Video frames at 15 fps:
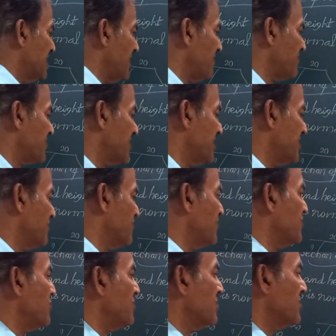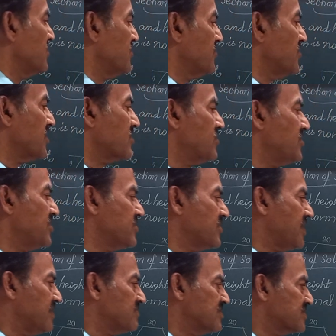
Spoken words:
left hand view, you are going to have